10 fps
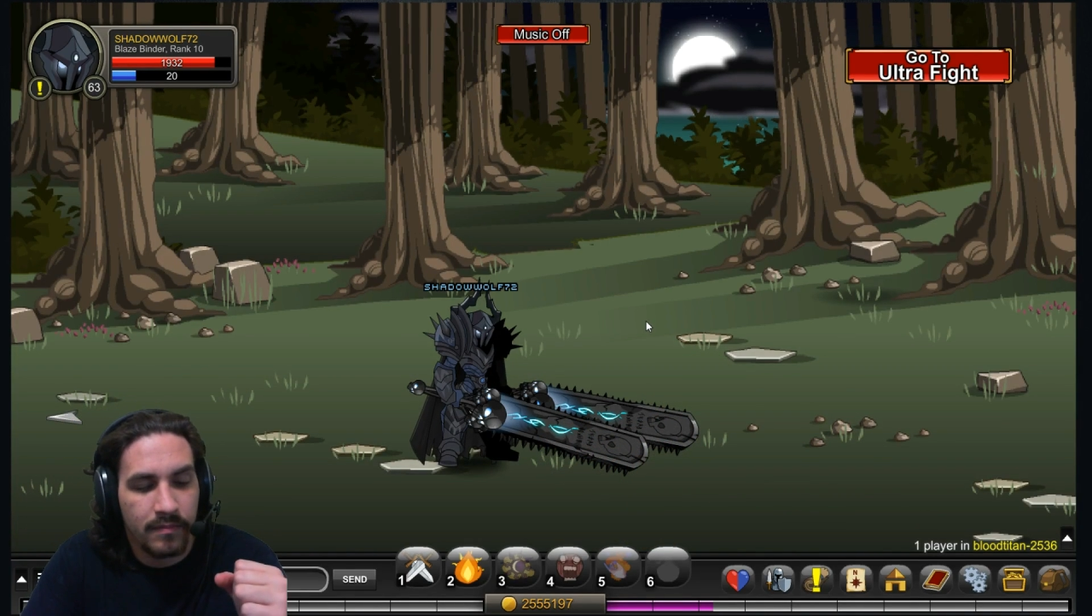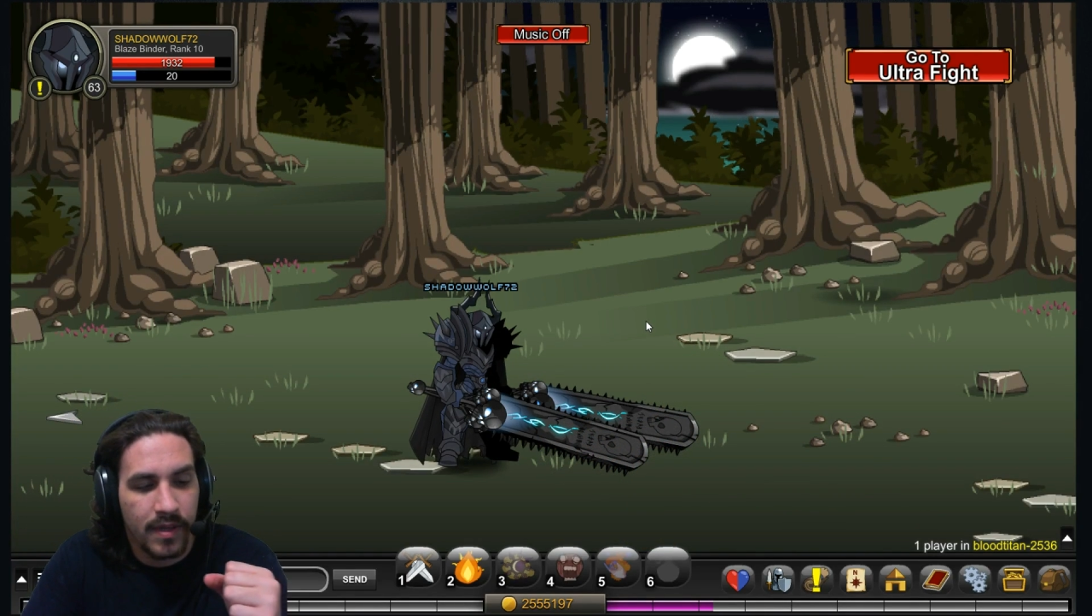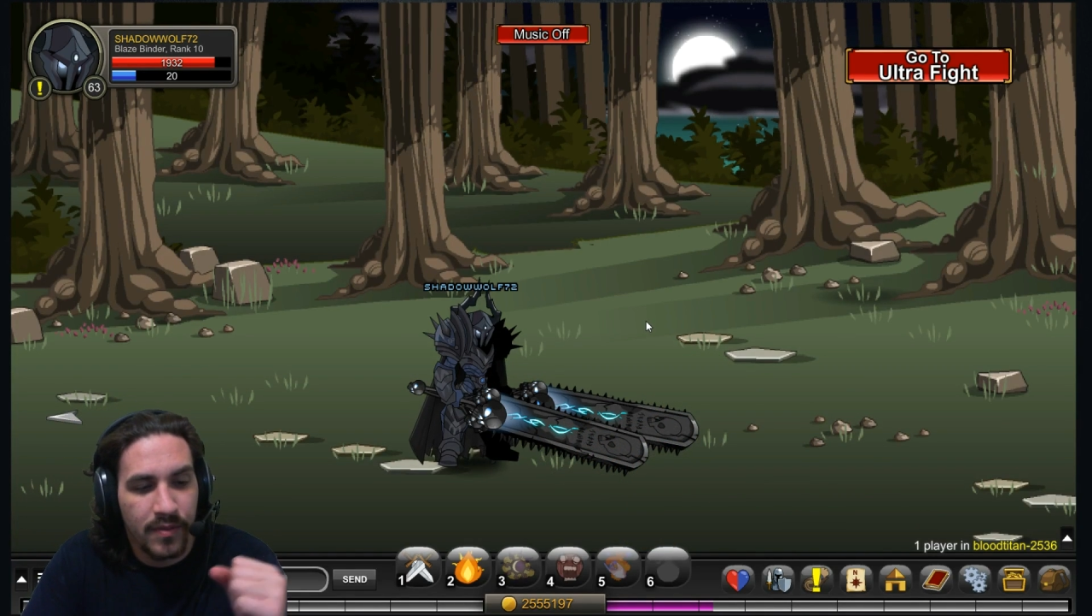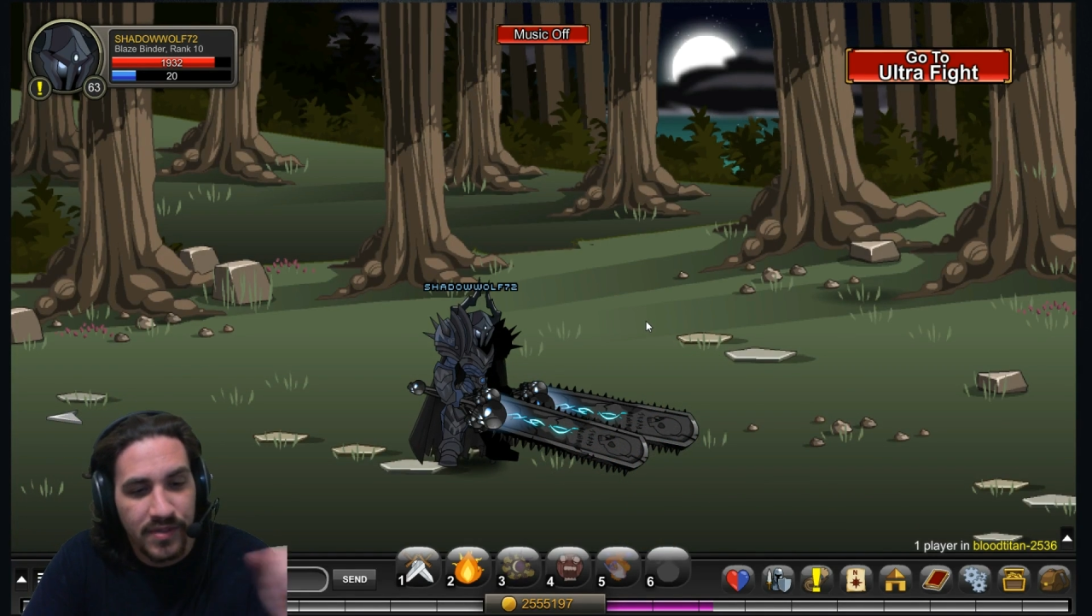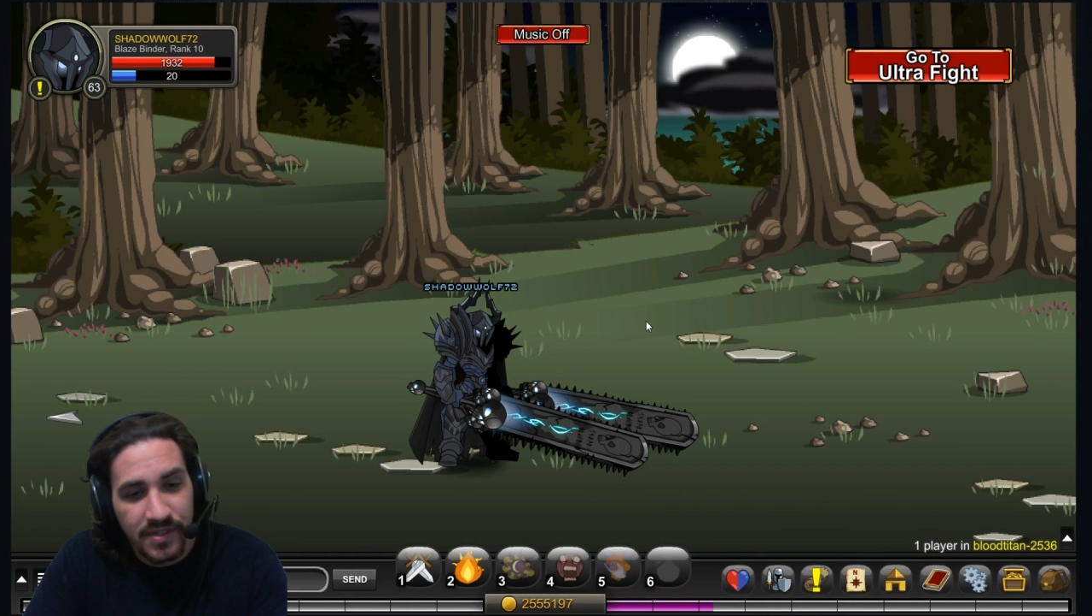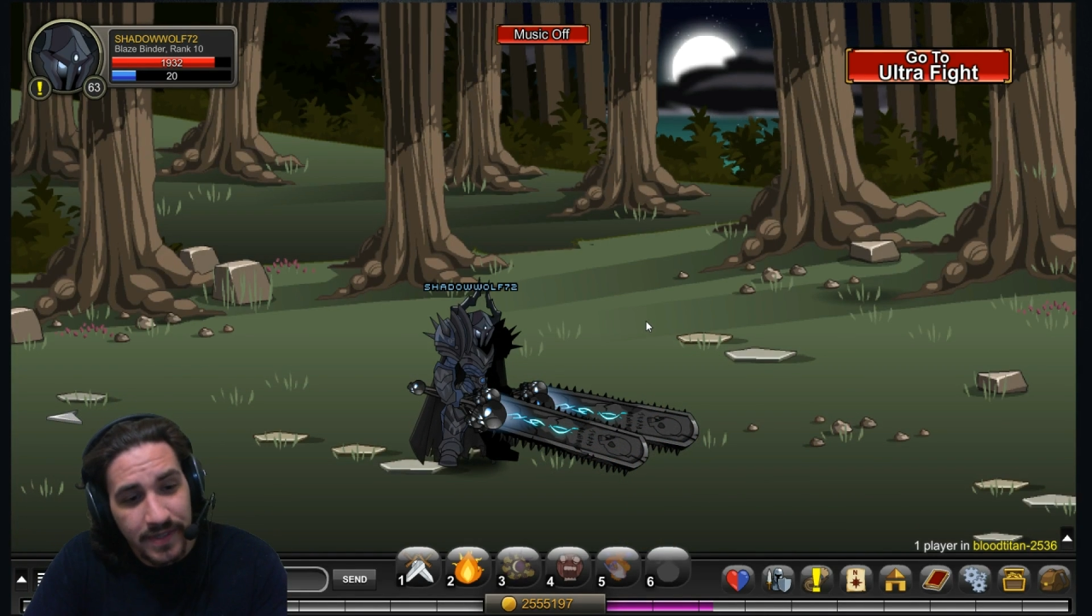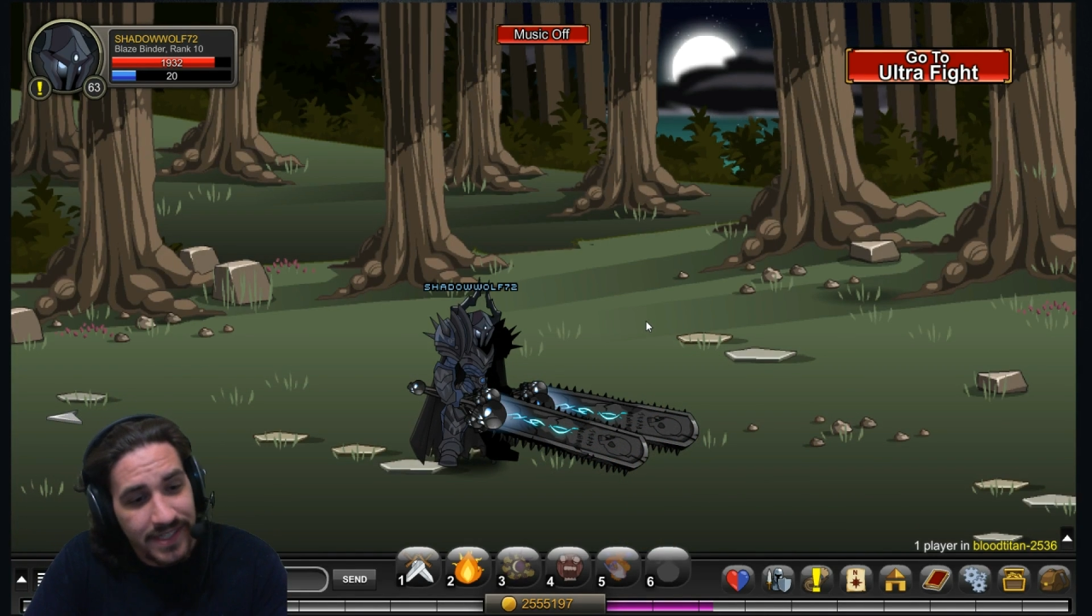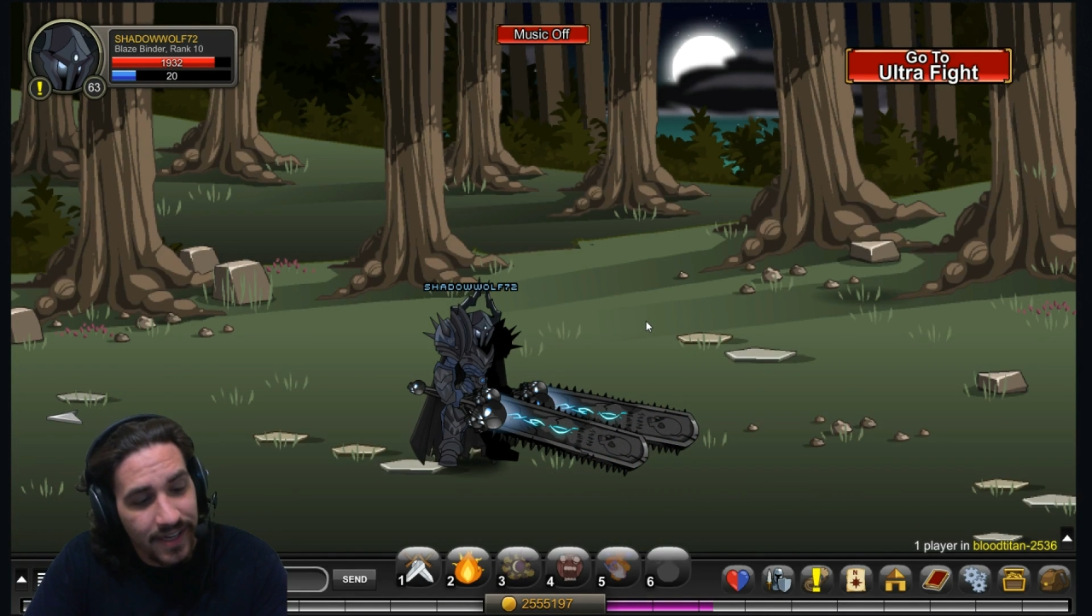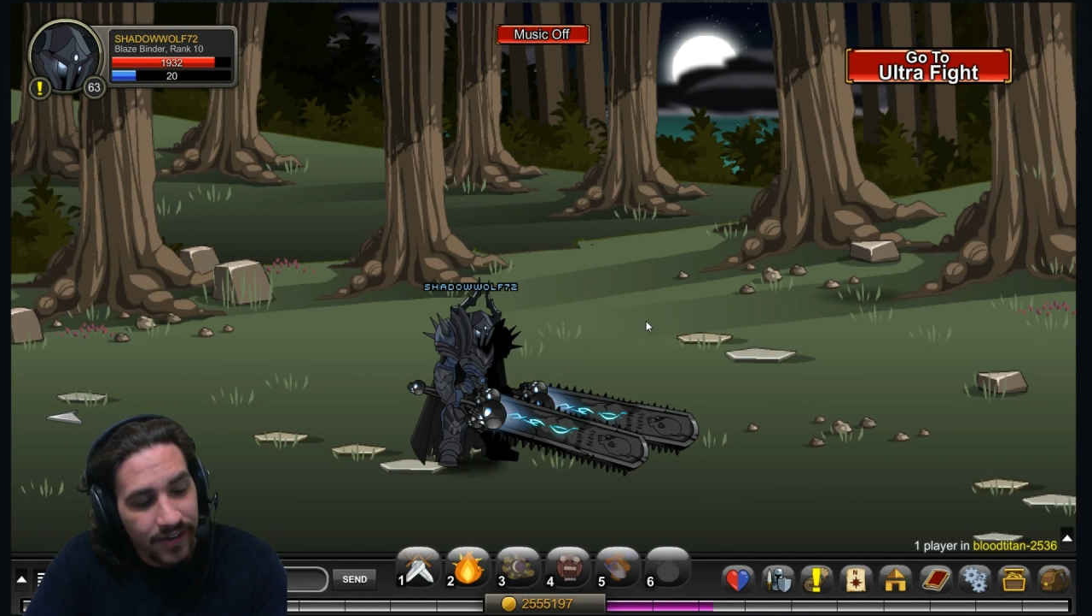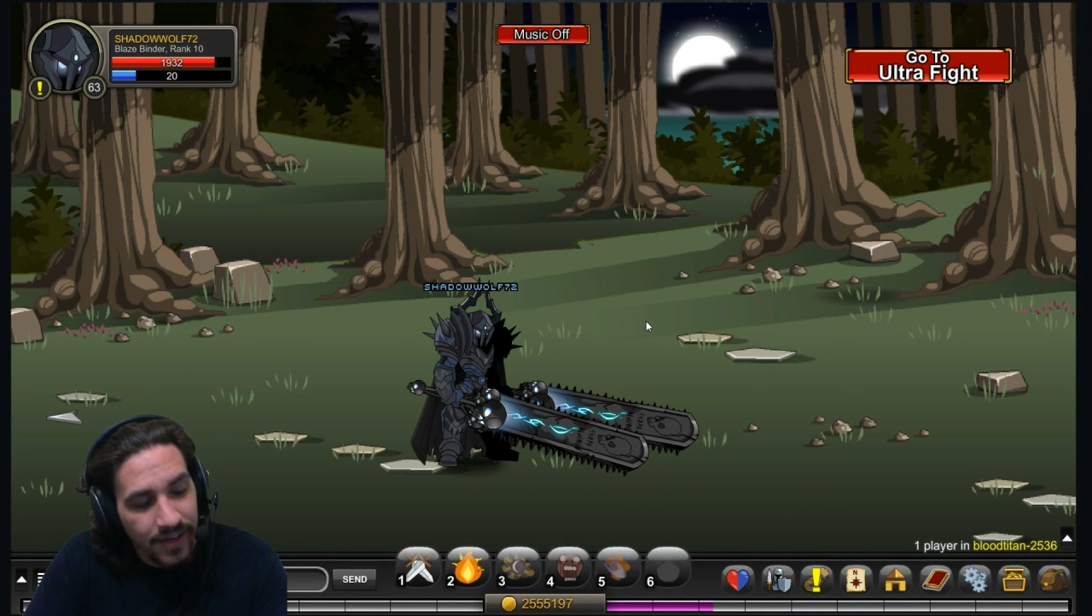It was a bit
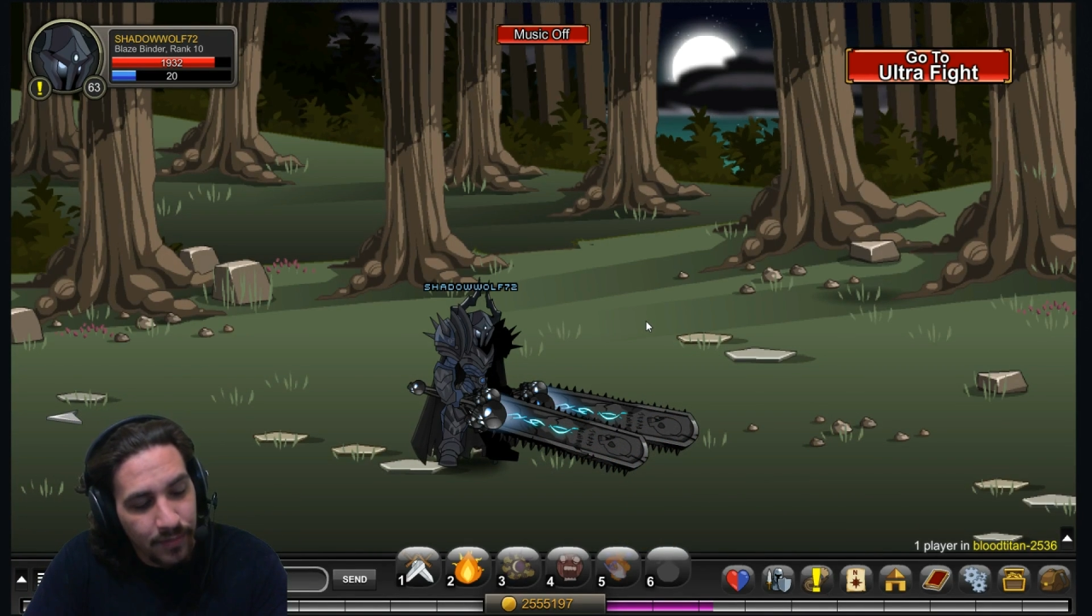scary